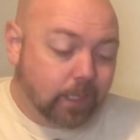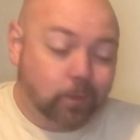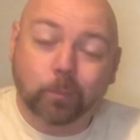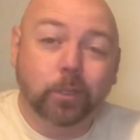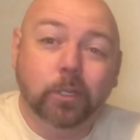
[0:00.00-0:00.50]

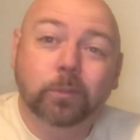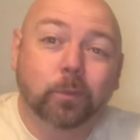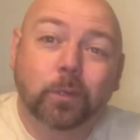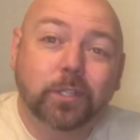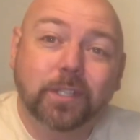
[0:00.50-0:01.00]
So I'm going to do with the
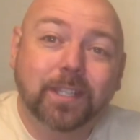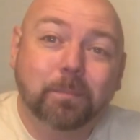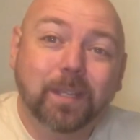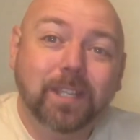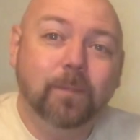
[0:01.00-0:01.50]
ones you sent
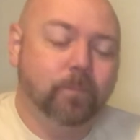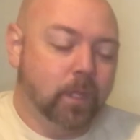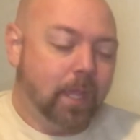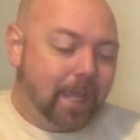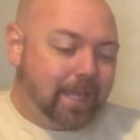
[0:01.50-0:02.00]
me.
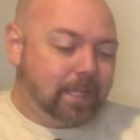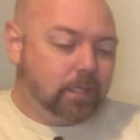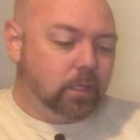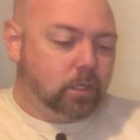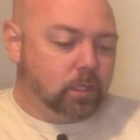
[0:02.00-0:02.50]

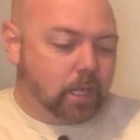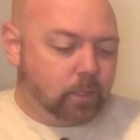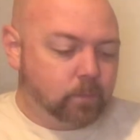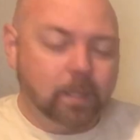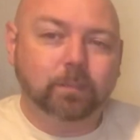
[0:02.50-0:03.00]
And you're not
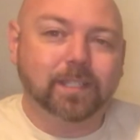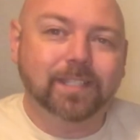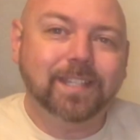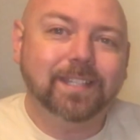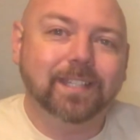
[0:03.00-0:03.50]
going to be able to
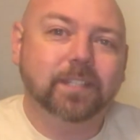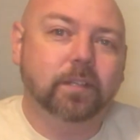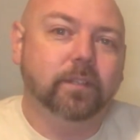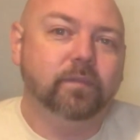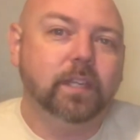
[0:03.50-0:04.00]
see this
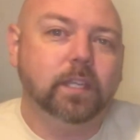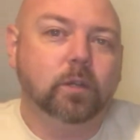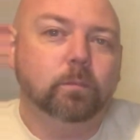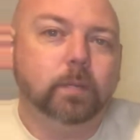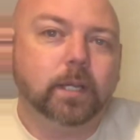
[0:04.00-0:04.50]
on the
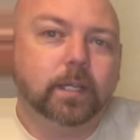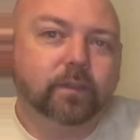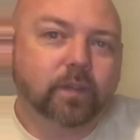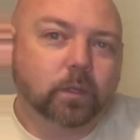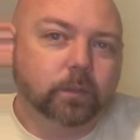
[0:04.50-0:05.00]
video, but
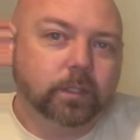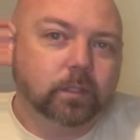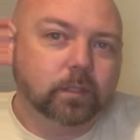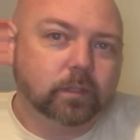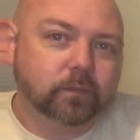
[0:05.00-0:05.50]
if I hold, if
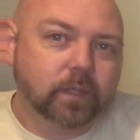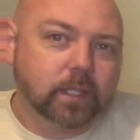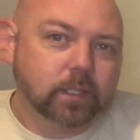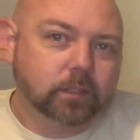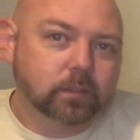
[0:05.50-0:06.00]
I
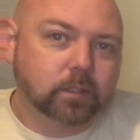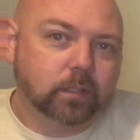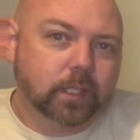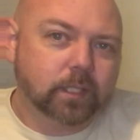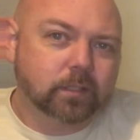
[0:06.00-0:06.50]
get a little
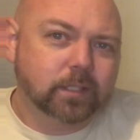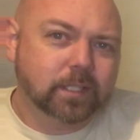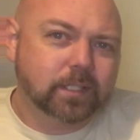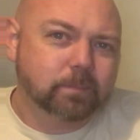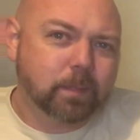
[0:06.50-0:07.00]
glare on
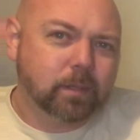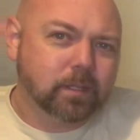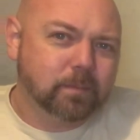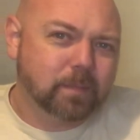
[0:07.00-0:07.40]
this, maybe,